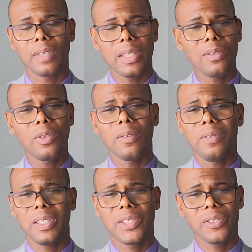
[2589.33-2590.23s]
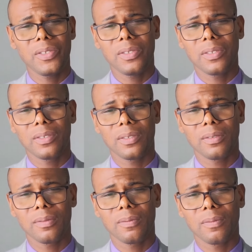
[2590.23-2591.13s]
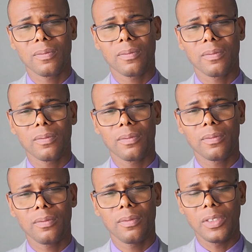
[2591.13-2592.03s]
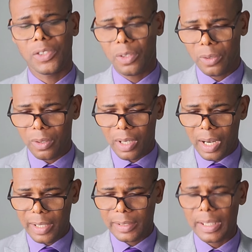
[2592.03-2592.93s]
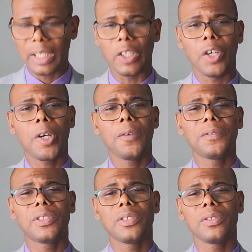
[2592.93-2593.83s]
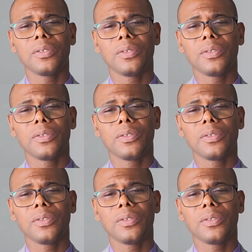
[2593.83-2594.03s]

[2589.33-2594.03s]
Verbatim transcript: Are you covetous? Is your heart engulfed